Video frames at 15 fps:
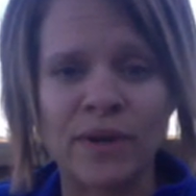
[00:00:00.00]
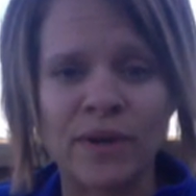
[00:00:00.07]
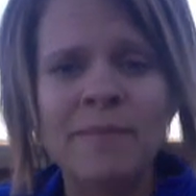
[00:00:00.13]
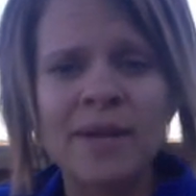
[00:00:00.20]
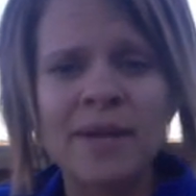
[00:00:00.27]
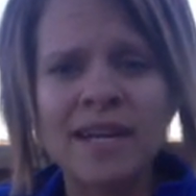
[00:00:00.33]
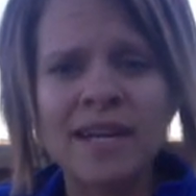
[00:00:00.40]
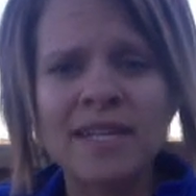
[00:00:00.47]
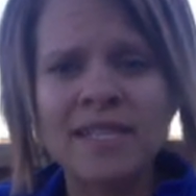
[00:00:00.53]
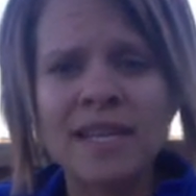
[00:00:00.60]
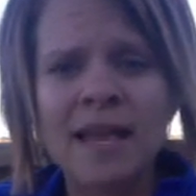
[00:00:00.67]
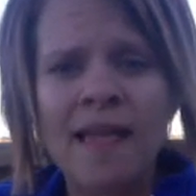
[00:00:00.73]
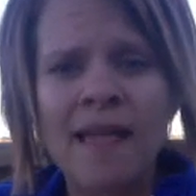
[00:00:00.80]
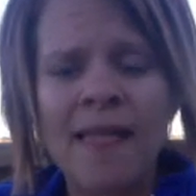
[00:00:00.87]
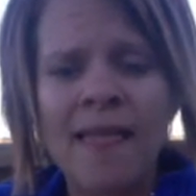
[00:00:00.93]
Because
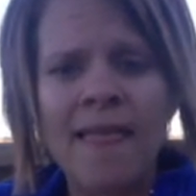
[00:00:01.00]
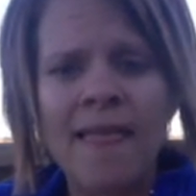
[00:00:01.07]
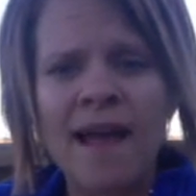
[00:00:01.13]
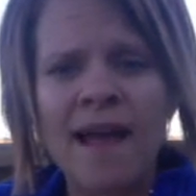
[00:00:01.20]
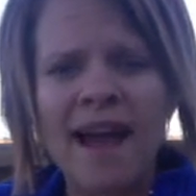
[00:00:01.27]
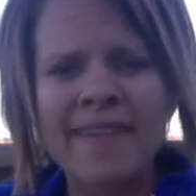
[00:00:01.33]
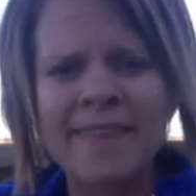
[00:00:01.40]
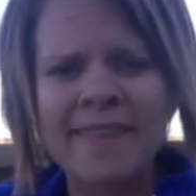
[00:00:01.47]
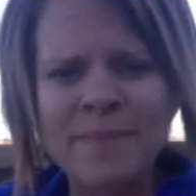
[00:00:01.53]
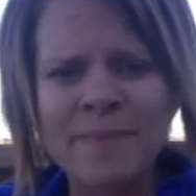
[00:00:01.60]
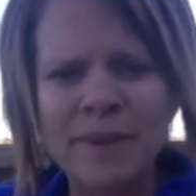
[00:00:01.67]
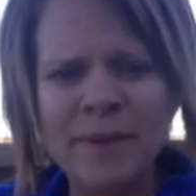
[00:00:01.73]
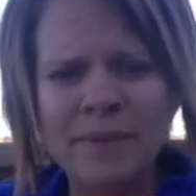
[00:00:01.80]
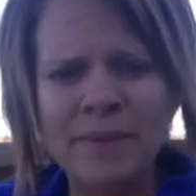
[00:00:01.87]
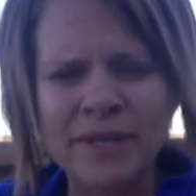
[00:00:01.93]
I think
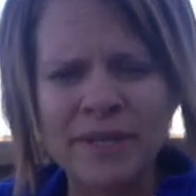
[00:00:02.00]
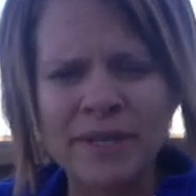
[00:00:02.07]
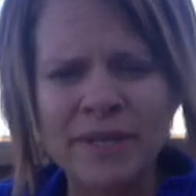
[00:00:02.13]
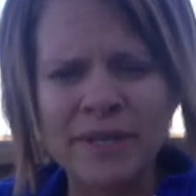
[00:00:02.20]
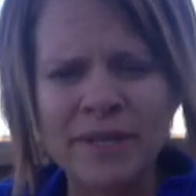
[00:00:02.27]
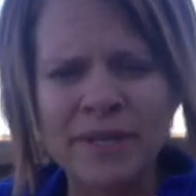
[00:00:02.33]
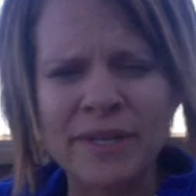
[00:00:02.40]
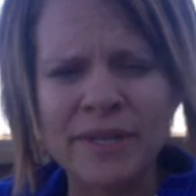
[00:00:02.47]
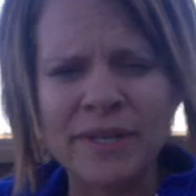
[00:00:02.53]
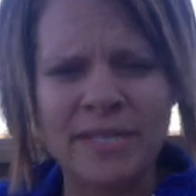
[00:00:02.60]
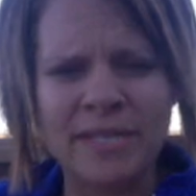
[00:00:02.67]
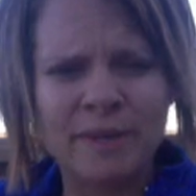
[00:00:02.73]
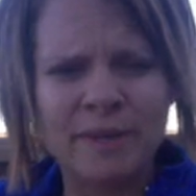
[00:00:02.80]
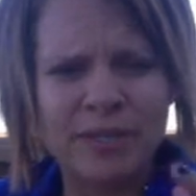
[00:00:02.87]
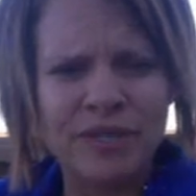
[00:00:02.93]
people use
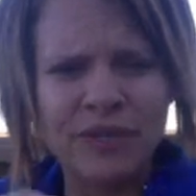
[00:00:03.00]
Facebook